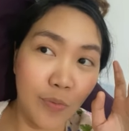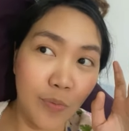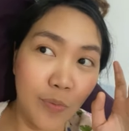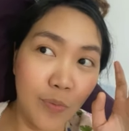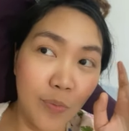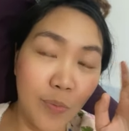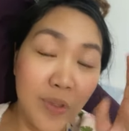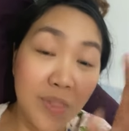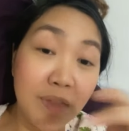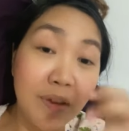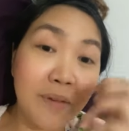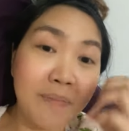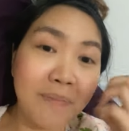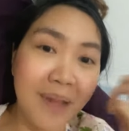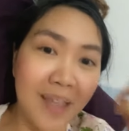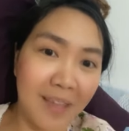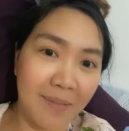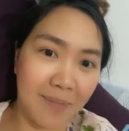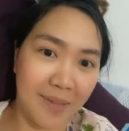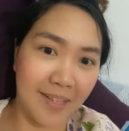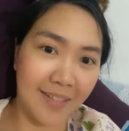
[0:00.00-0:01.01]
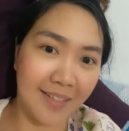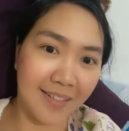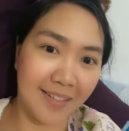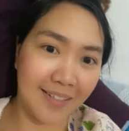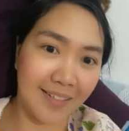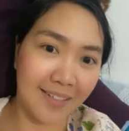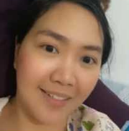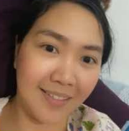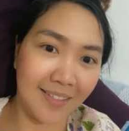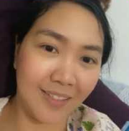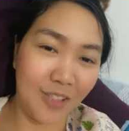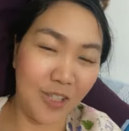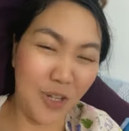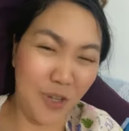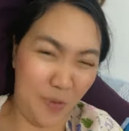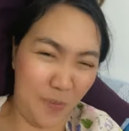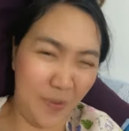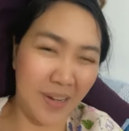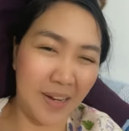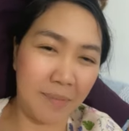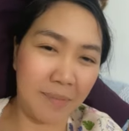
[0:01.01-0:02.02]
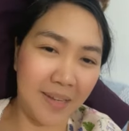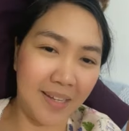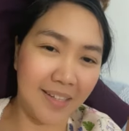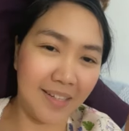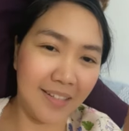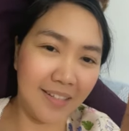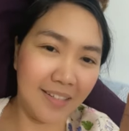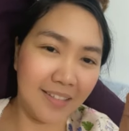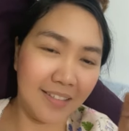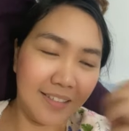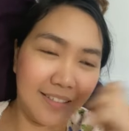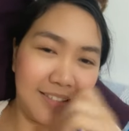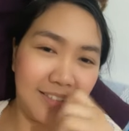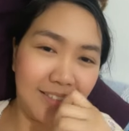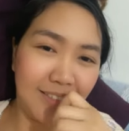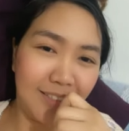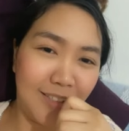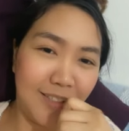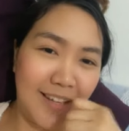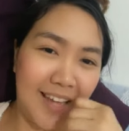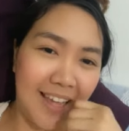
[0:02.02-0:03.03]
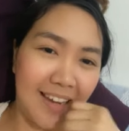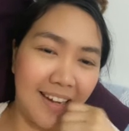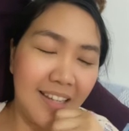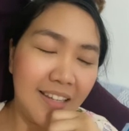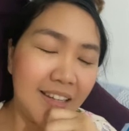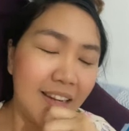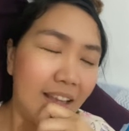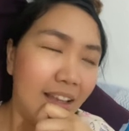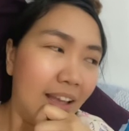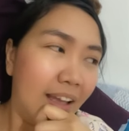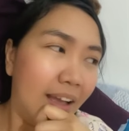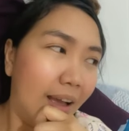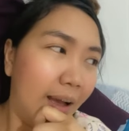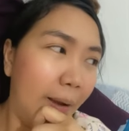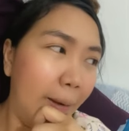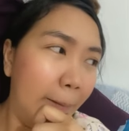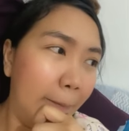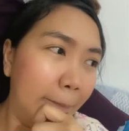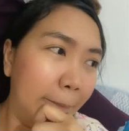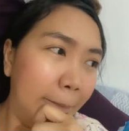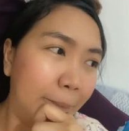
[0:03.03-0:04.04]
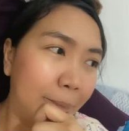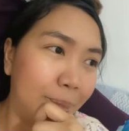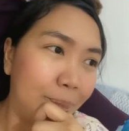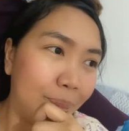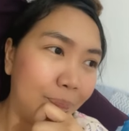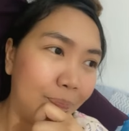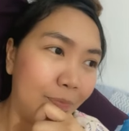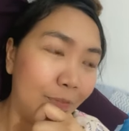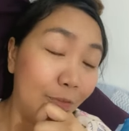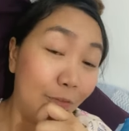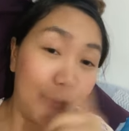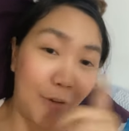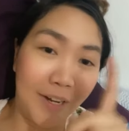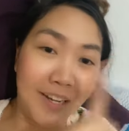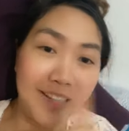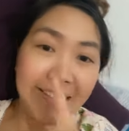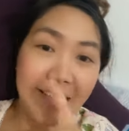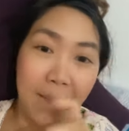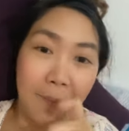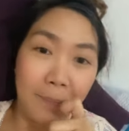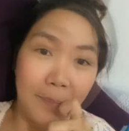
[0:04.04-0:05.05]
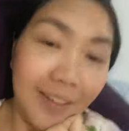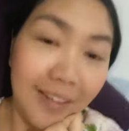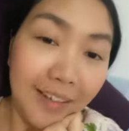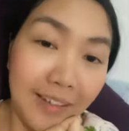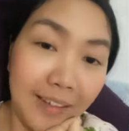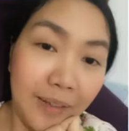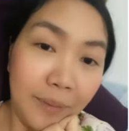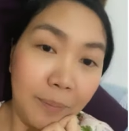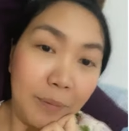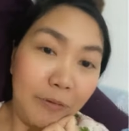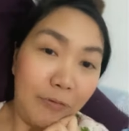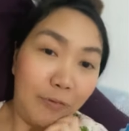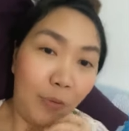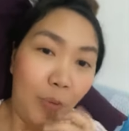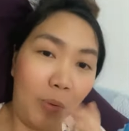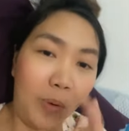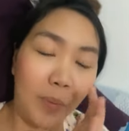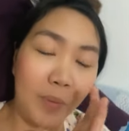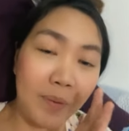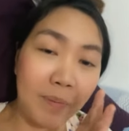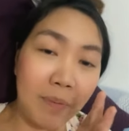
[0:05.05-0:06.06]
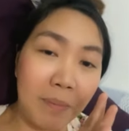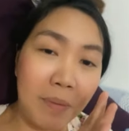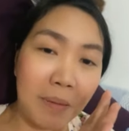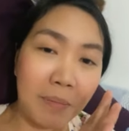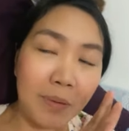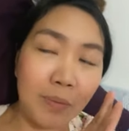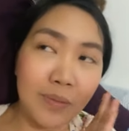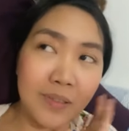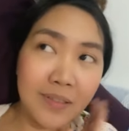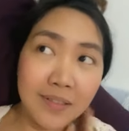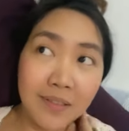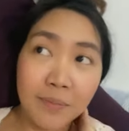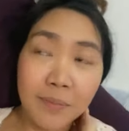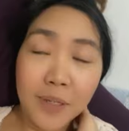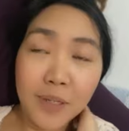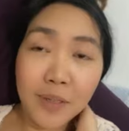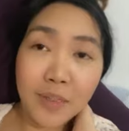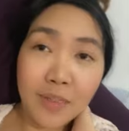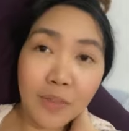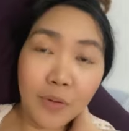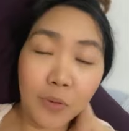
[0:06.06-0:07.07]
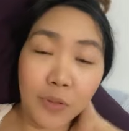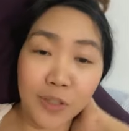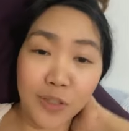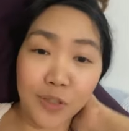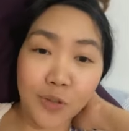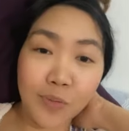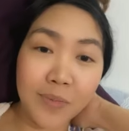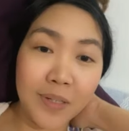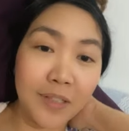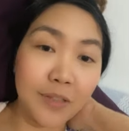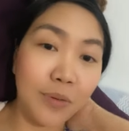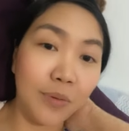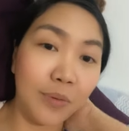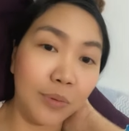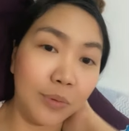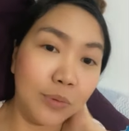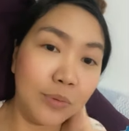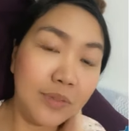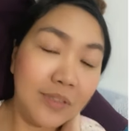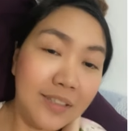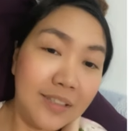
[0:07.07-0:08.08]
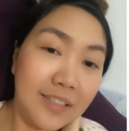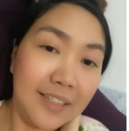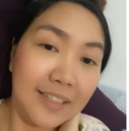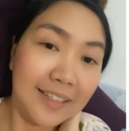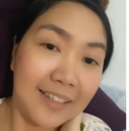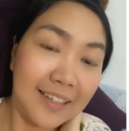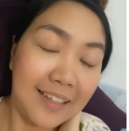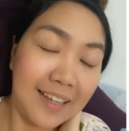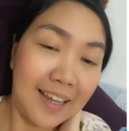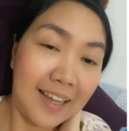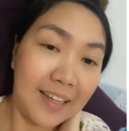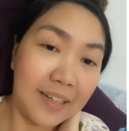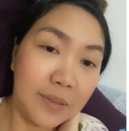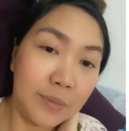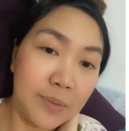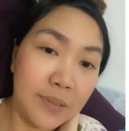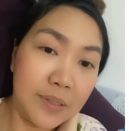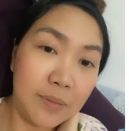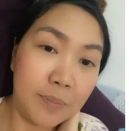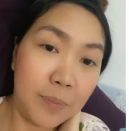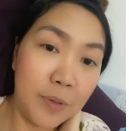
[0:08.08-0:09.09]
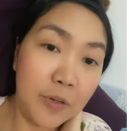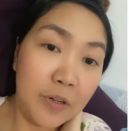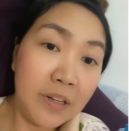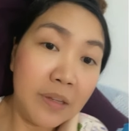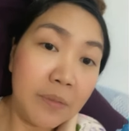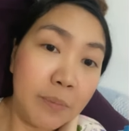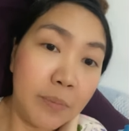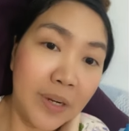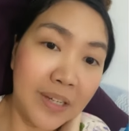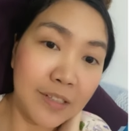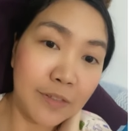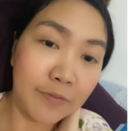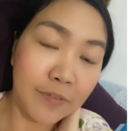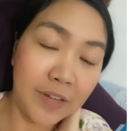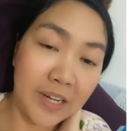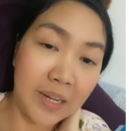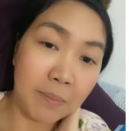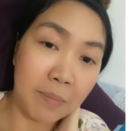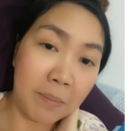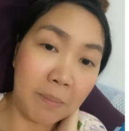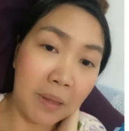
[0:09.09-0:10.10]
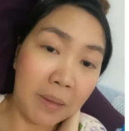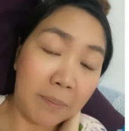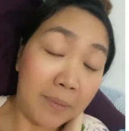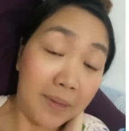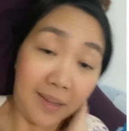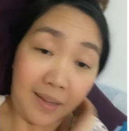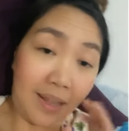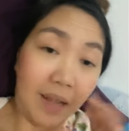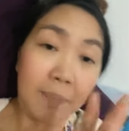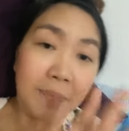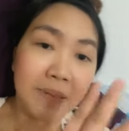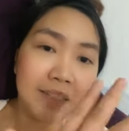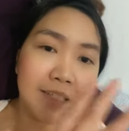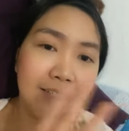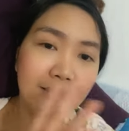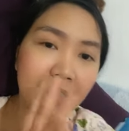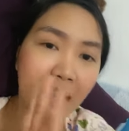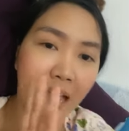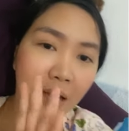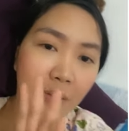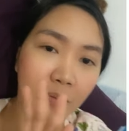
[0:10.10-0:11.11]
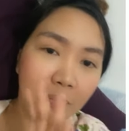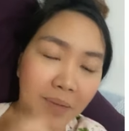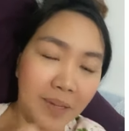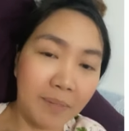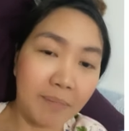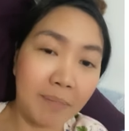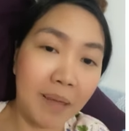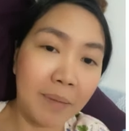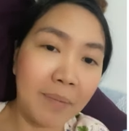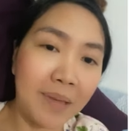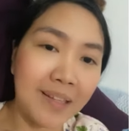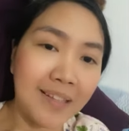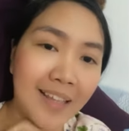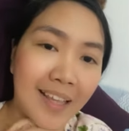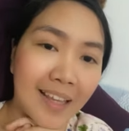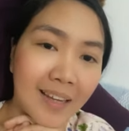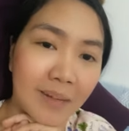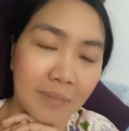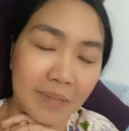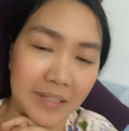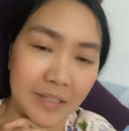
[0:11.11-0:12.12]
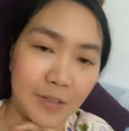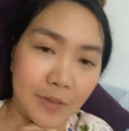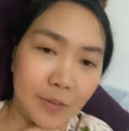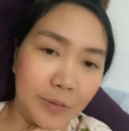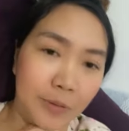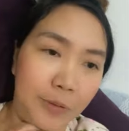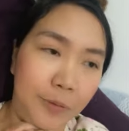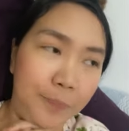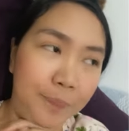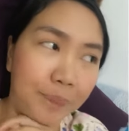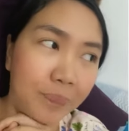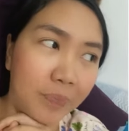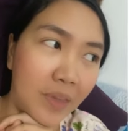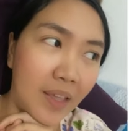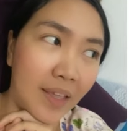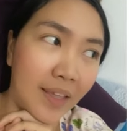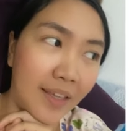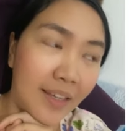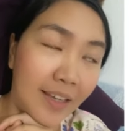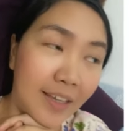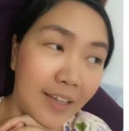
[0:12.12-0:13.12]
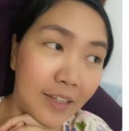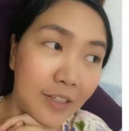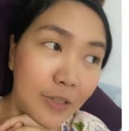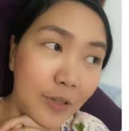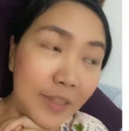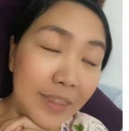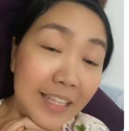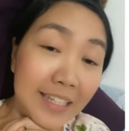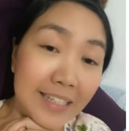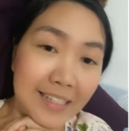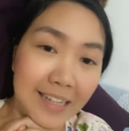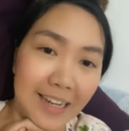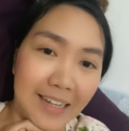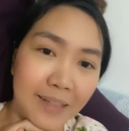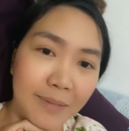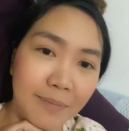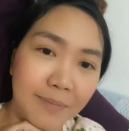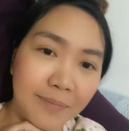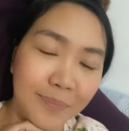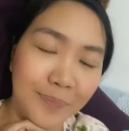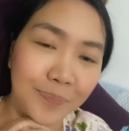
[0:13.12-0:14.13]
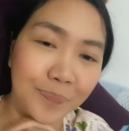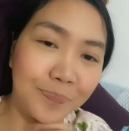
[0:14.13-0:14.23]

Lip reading: with their babies. Do you know what I mean? Do you get it? For example, before when my baby was a month or 2 months old, I was purely breastfeeding my baby. Up until now, my baby is 8 months old. So at that time,